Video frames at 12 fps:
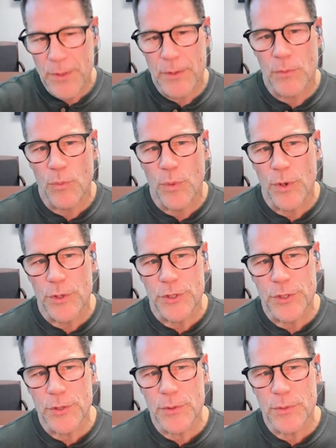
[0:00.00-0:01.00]
Were
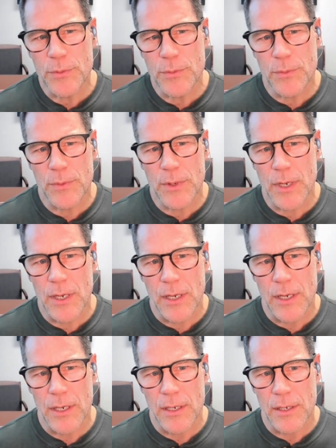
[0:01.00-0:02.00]
you,
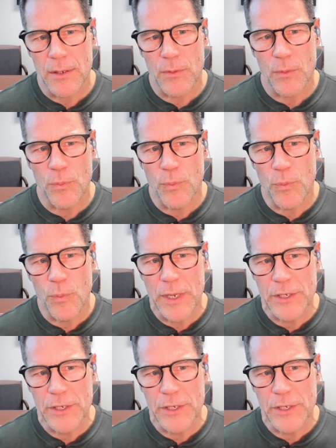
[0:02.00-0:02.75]
when